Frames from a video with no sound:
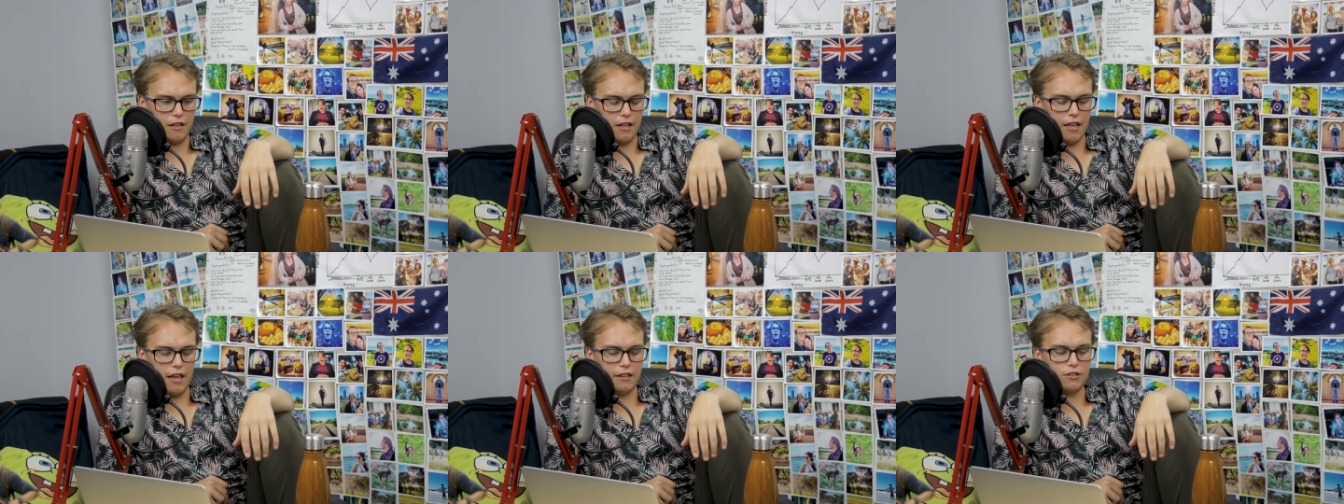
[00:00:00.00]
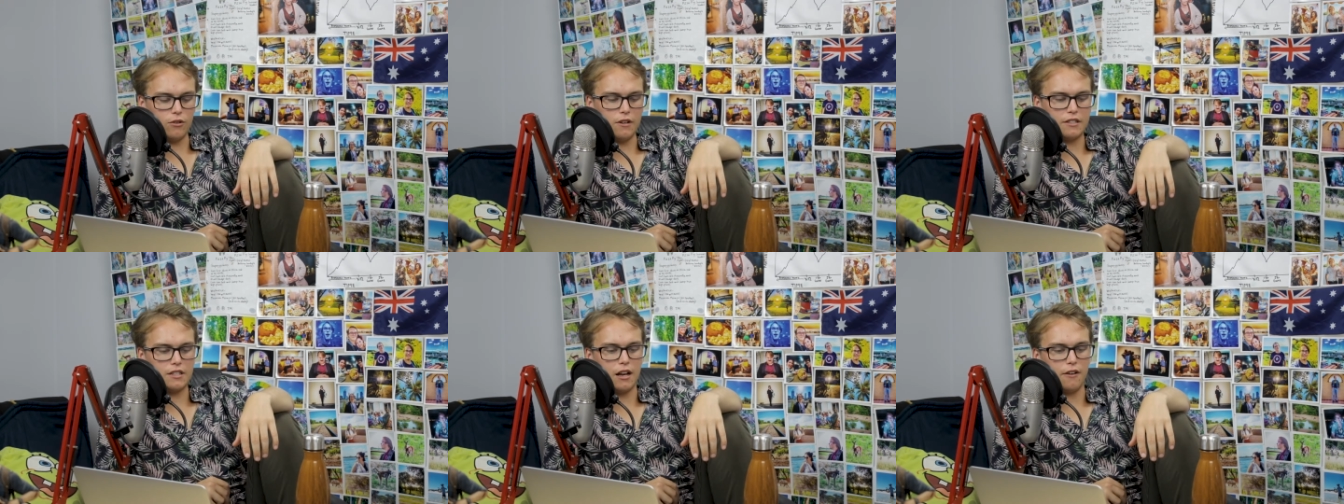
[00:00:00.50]
it's always
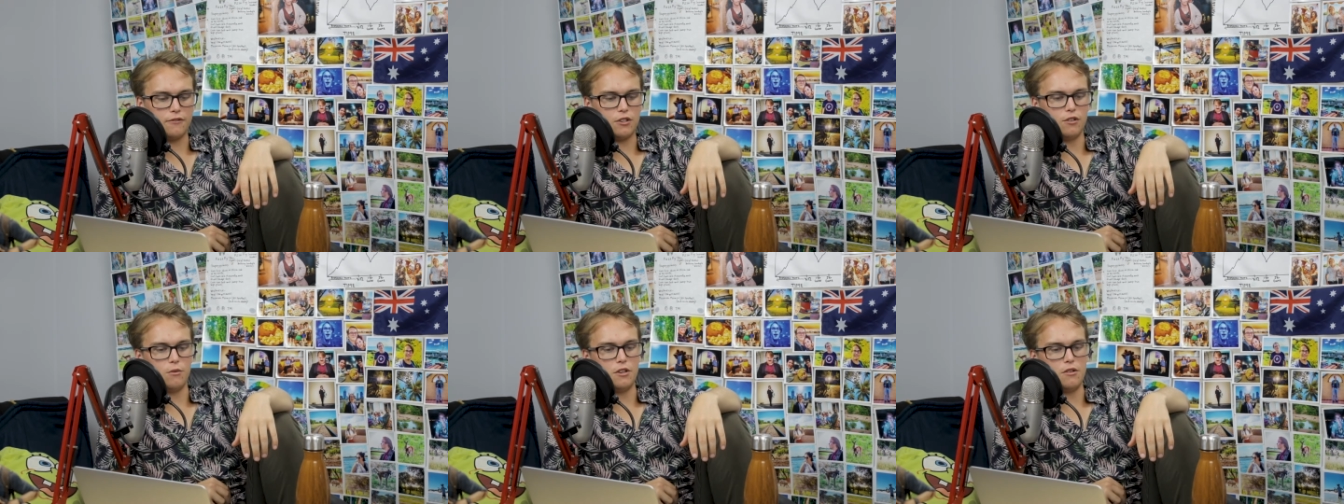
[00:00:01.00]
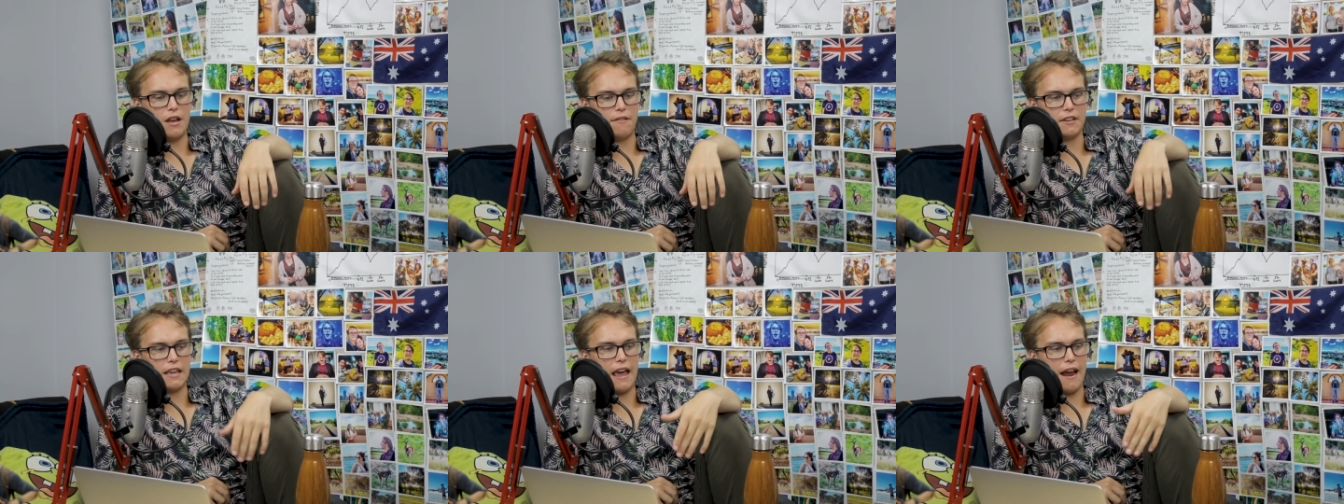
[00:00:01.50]
tough too when you have a
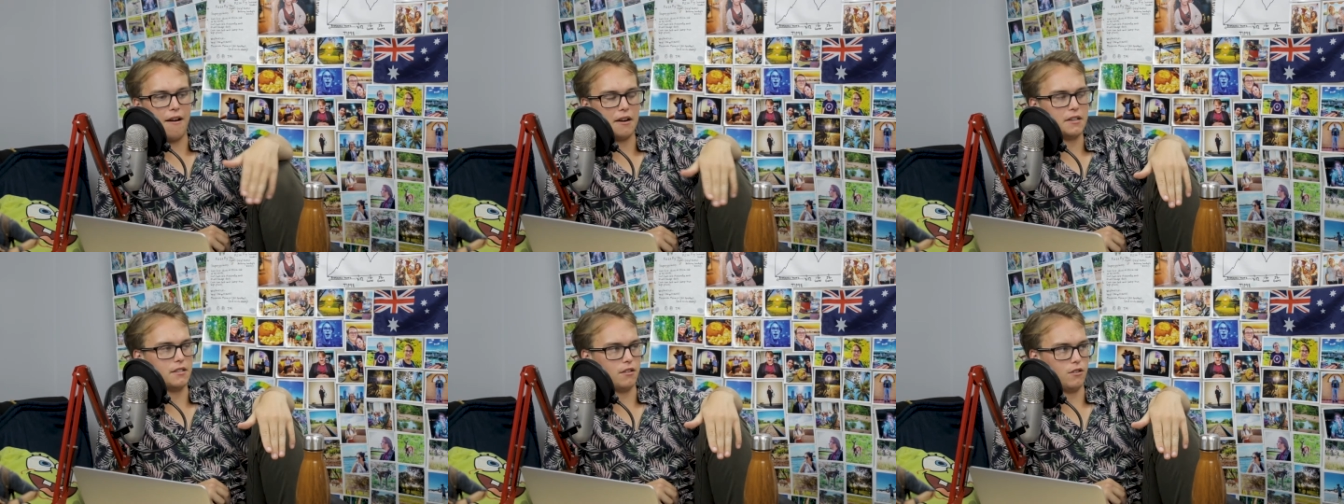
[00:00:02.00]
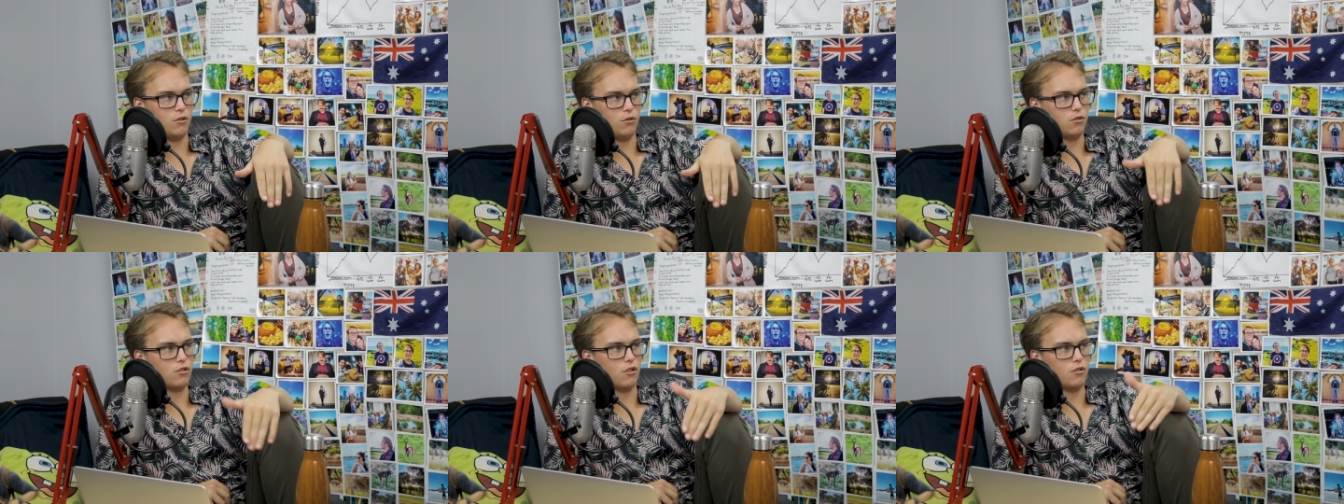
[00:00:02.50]
character who's
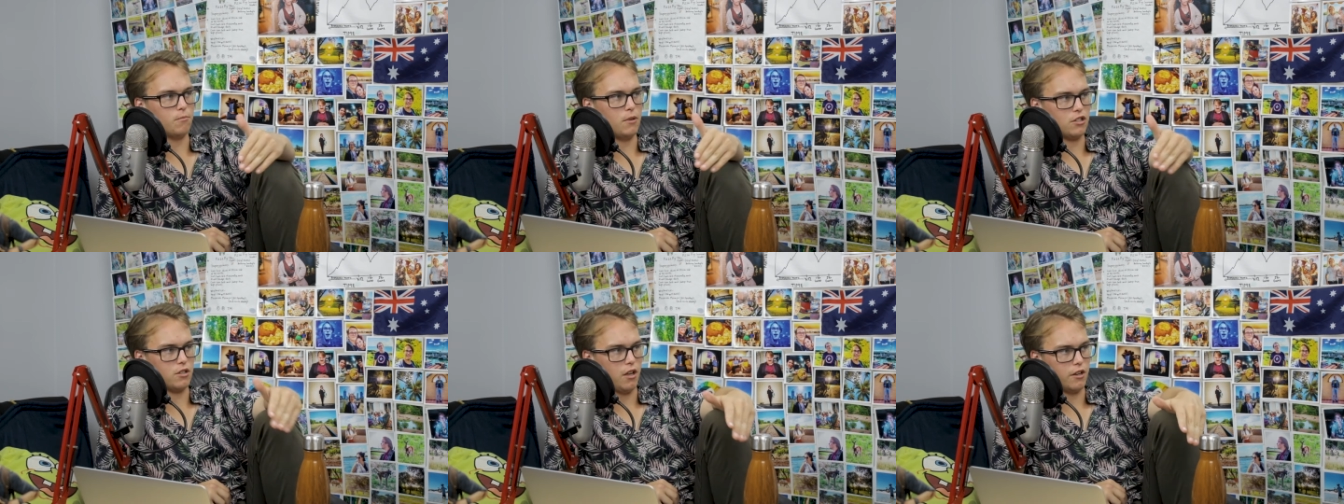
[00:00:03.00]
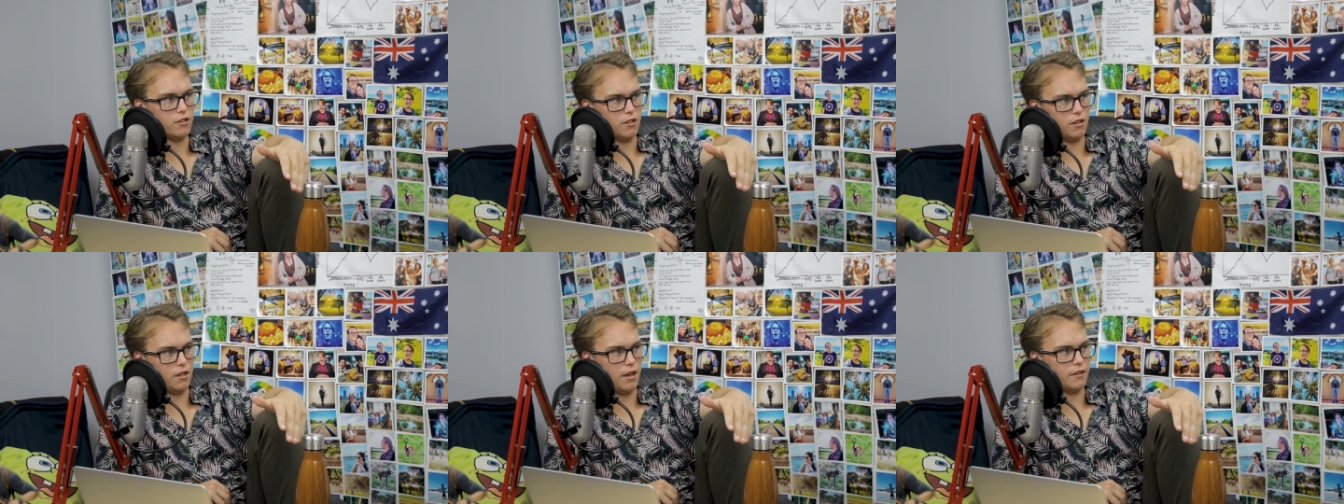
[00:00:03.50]
so much larger
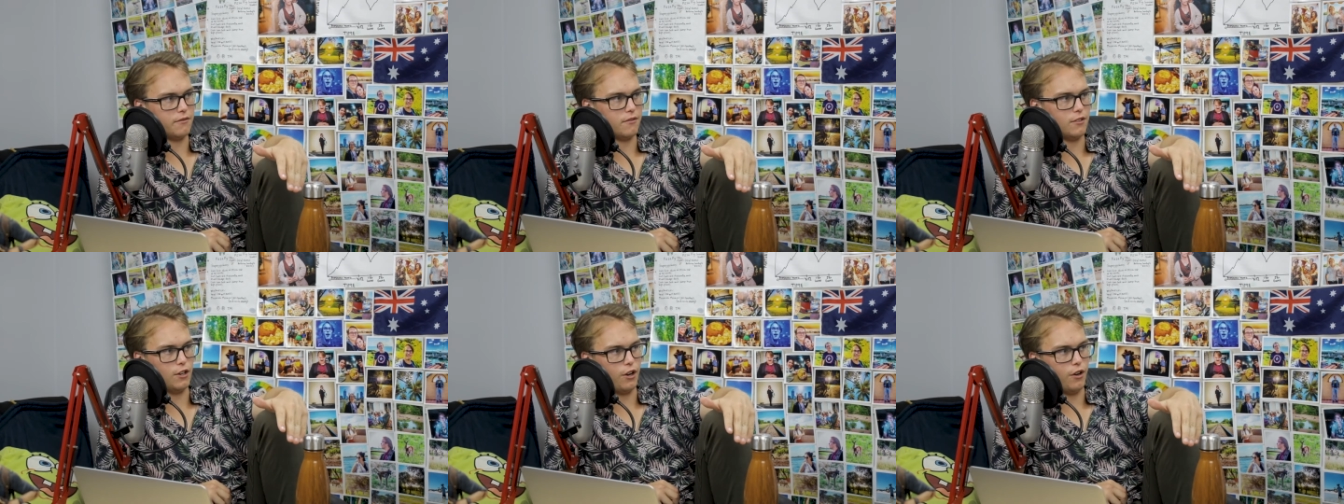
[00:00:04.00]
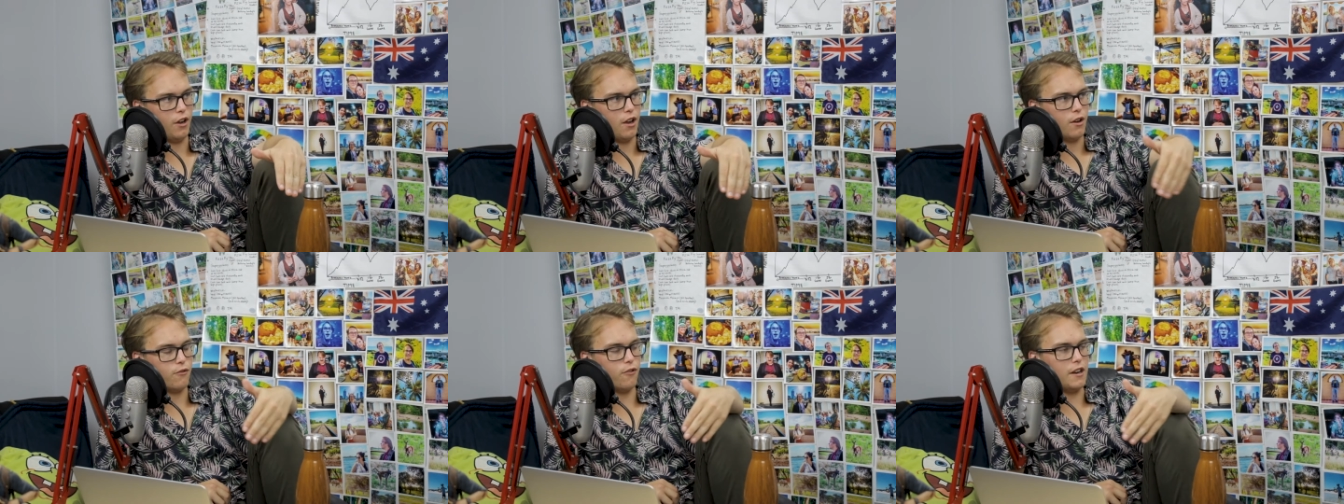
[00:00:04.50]
than life. You know,
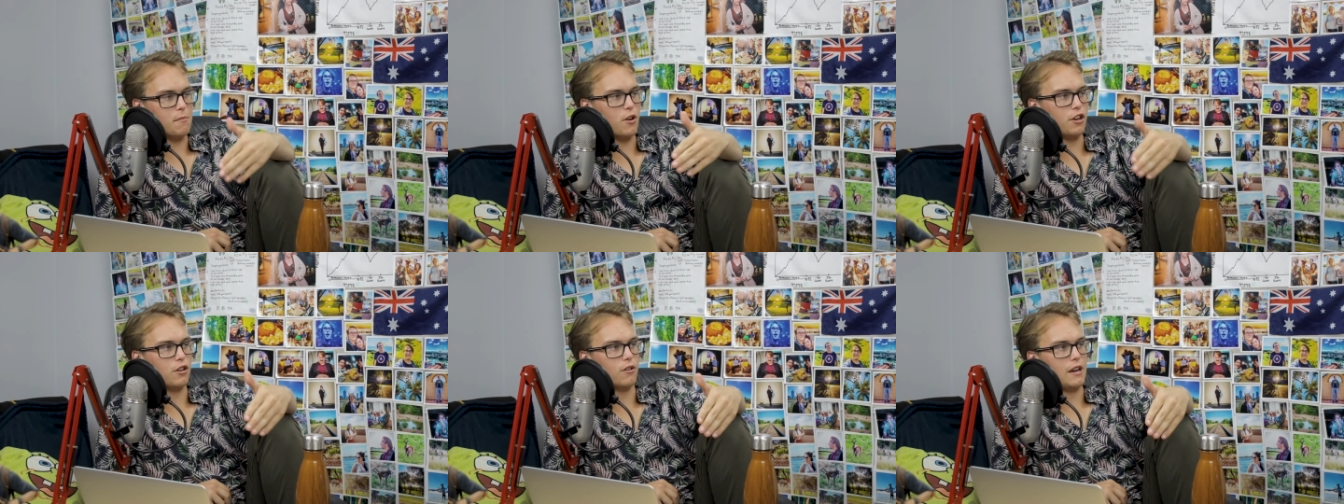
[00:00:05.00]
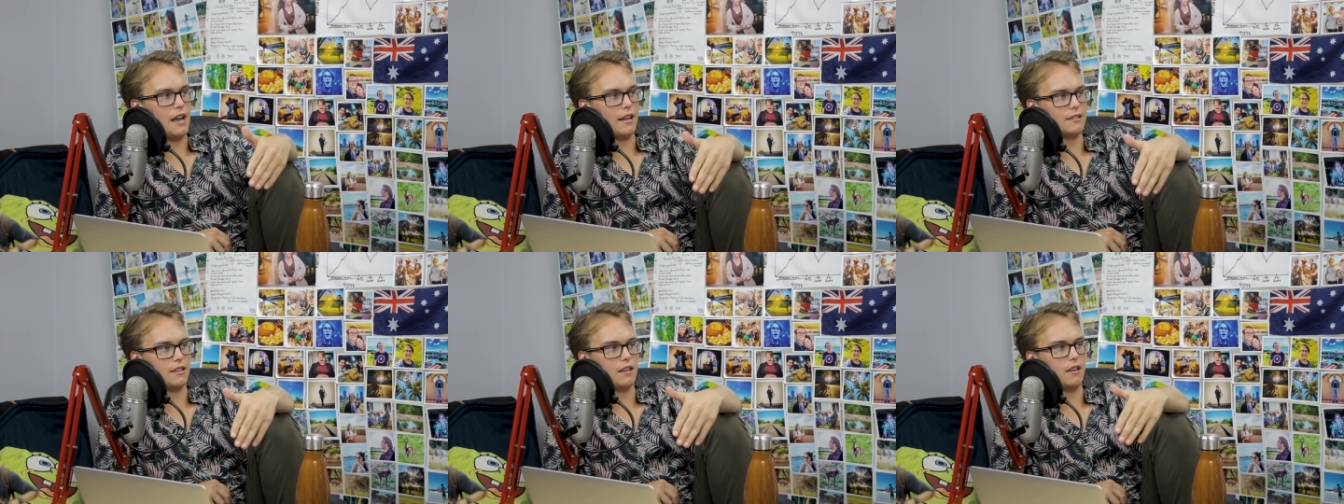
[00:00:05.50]
Freddie Mercury
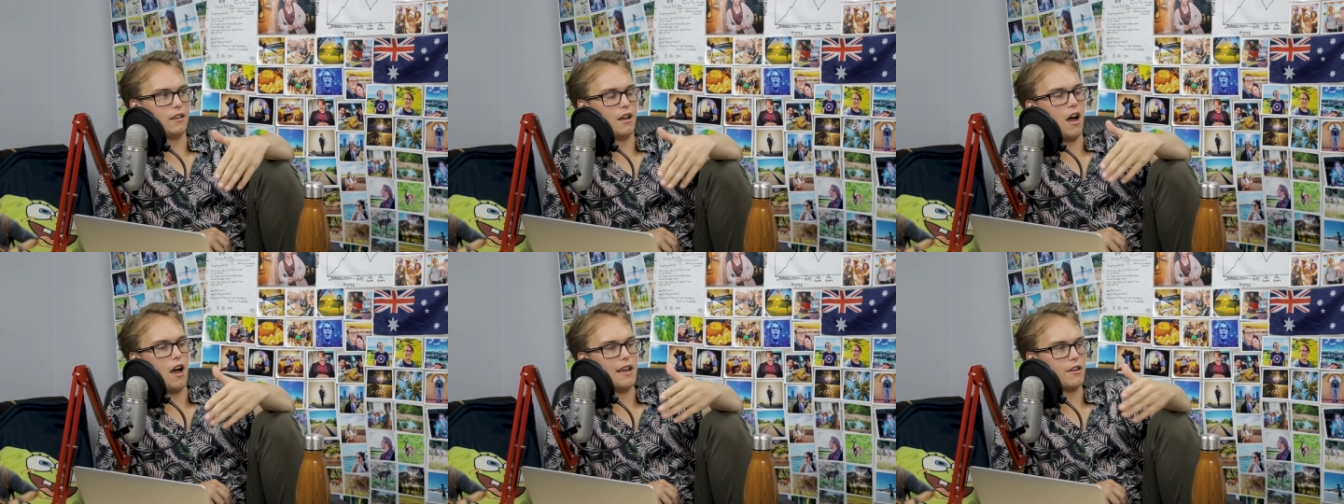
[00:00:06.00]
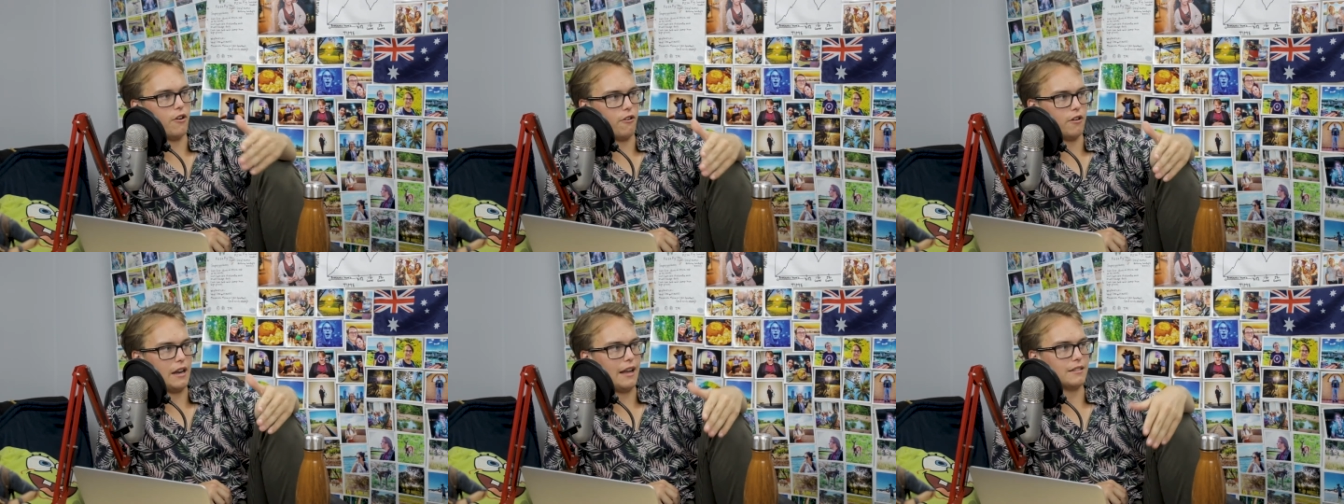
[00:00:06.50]
as a
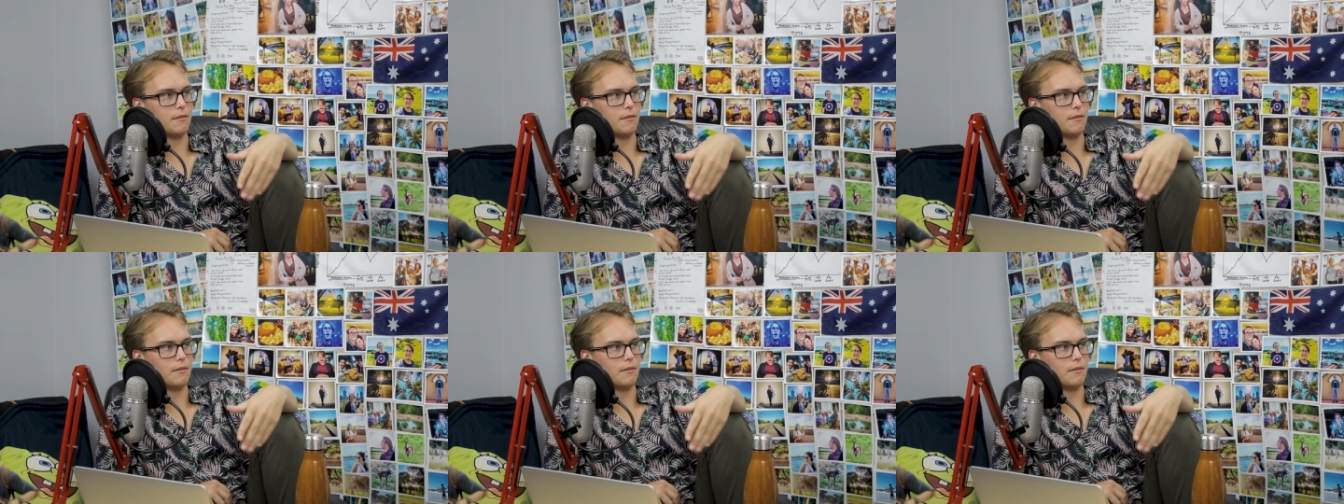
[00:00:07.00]
icon, as a